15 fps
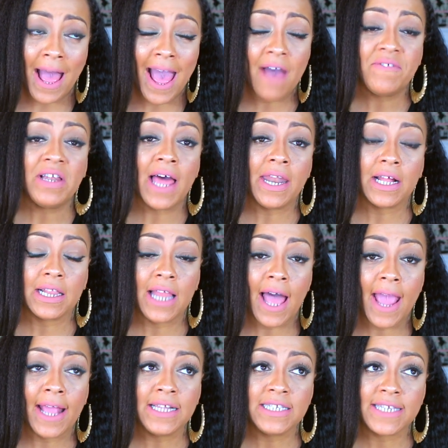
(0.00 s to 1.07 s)
I have a lot of
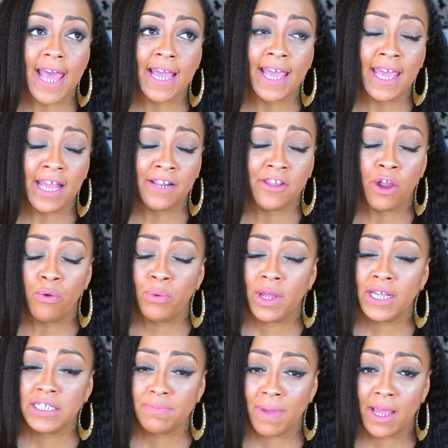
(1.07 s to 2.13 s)
clients that get their
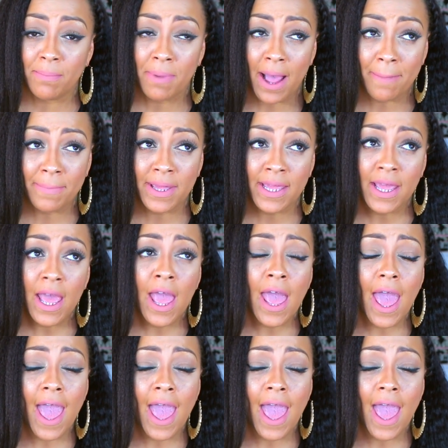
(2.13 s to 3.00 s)
wigs made by me,